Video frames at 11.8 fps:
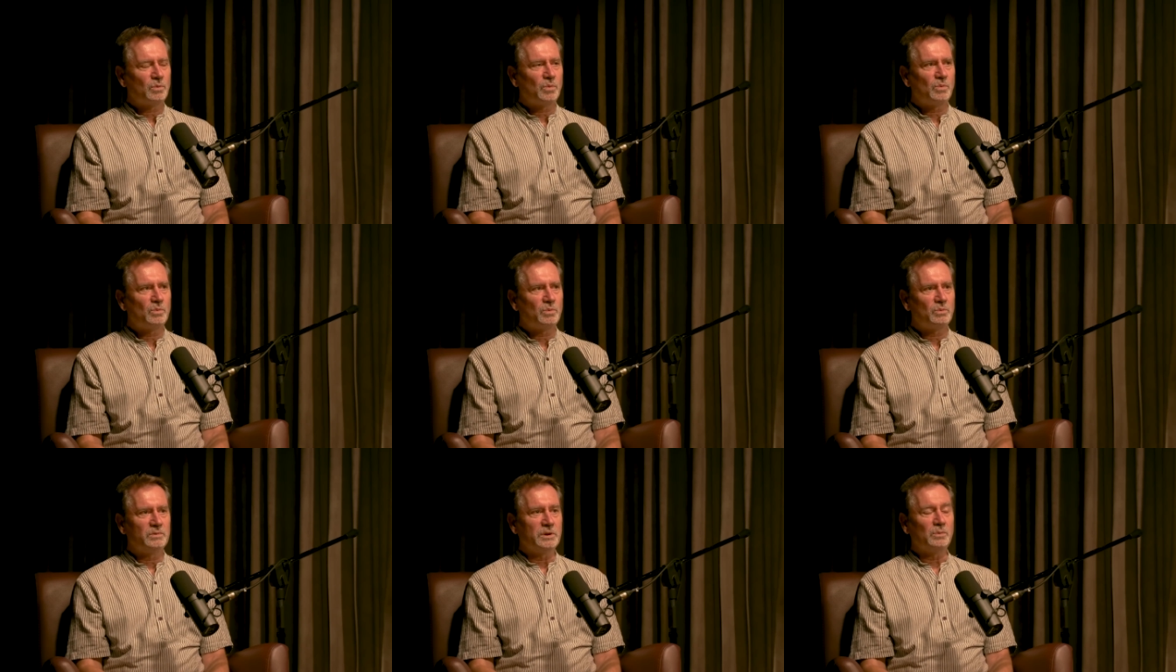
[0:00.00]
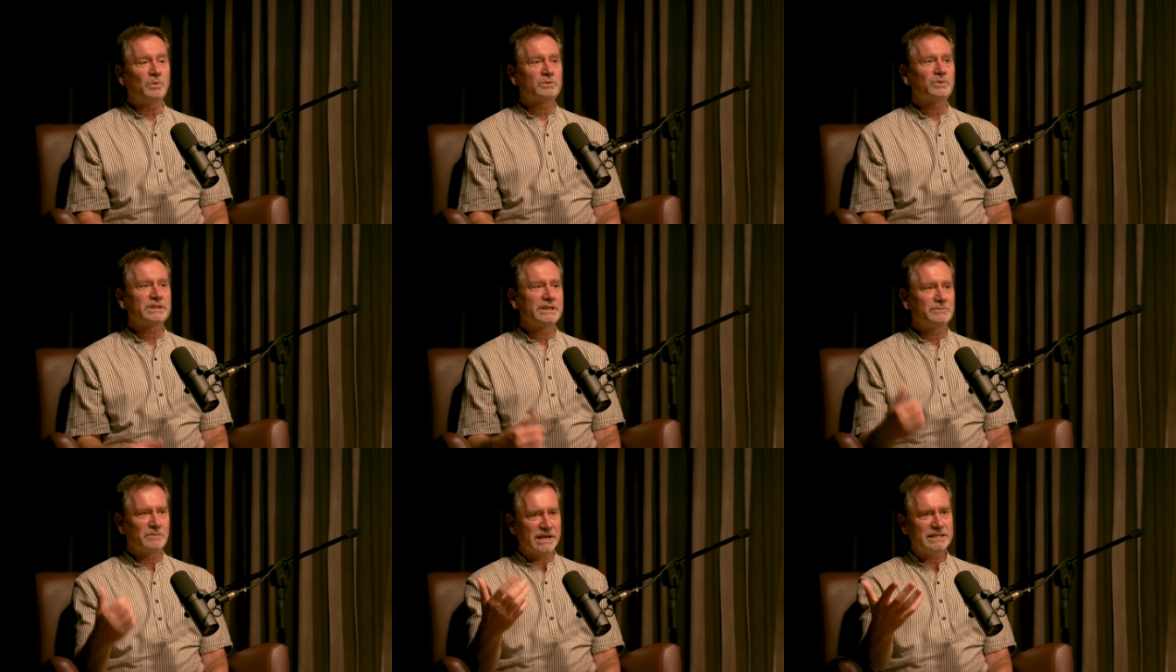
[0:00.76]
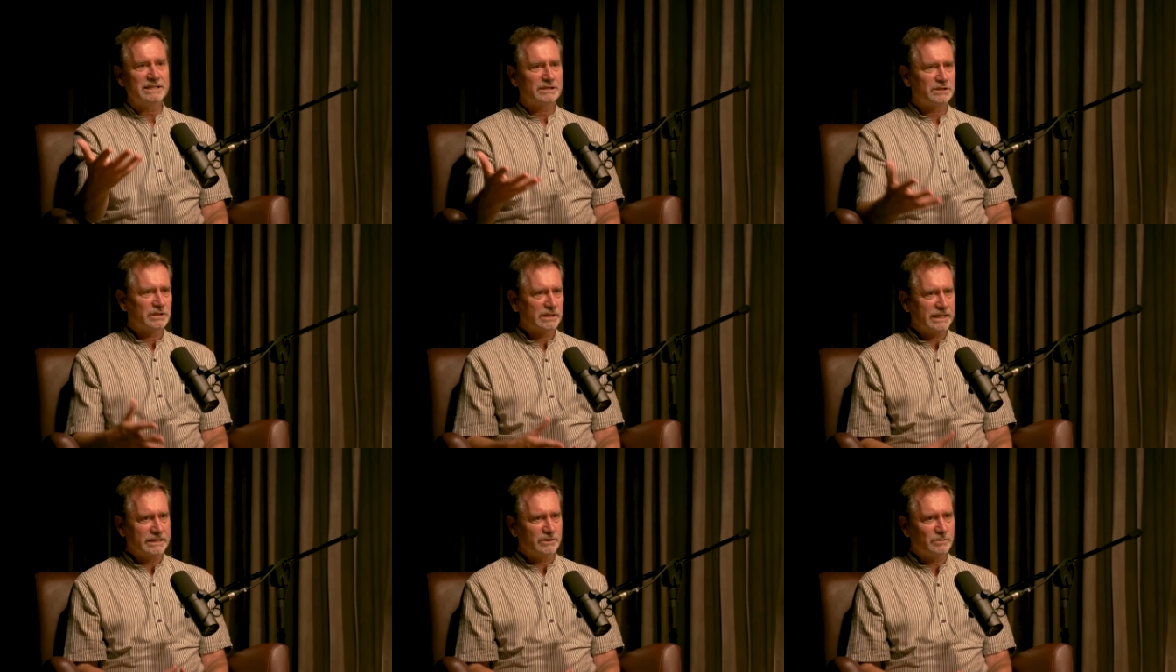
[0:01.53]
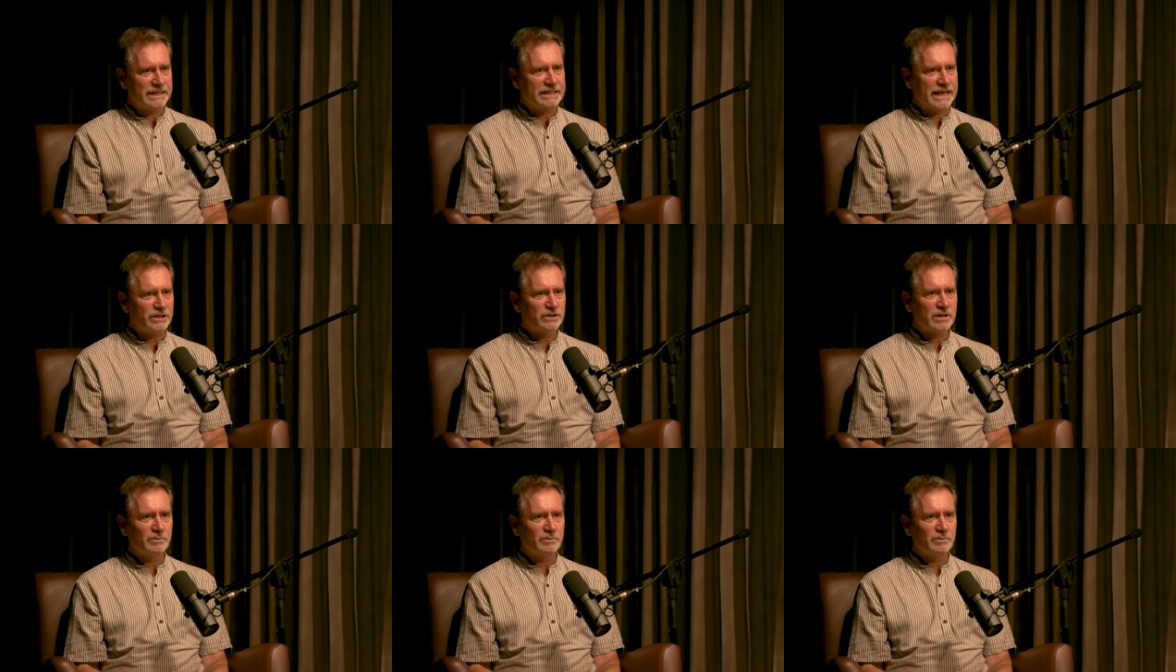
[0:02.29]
you know, what led my sisters to get into meditation.